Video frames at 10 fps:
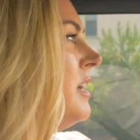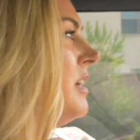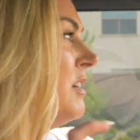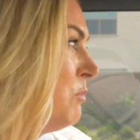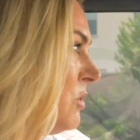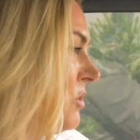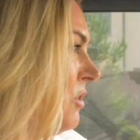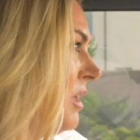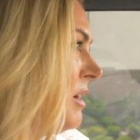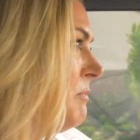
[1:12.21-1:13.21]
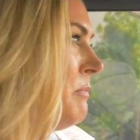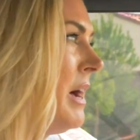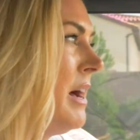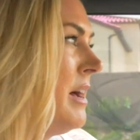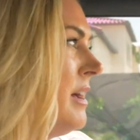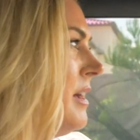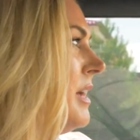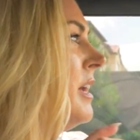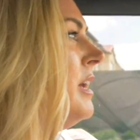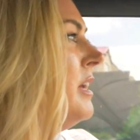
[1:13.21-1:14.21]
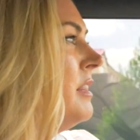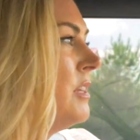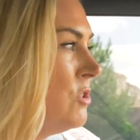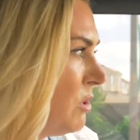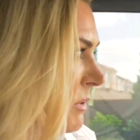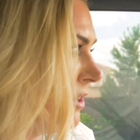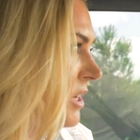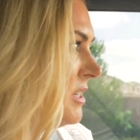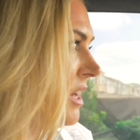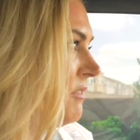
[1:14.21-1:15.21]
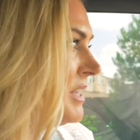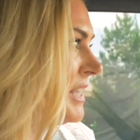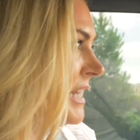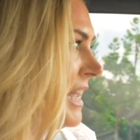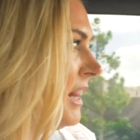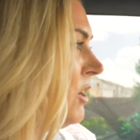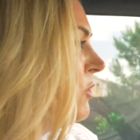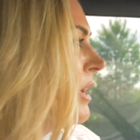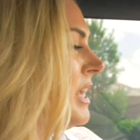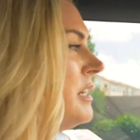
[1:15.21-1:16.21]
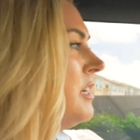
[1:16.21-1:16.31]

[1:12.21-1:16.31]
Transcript: in Portola by the new communities of Cielo and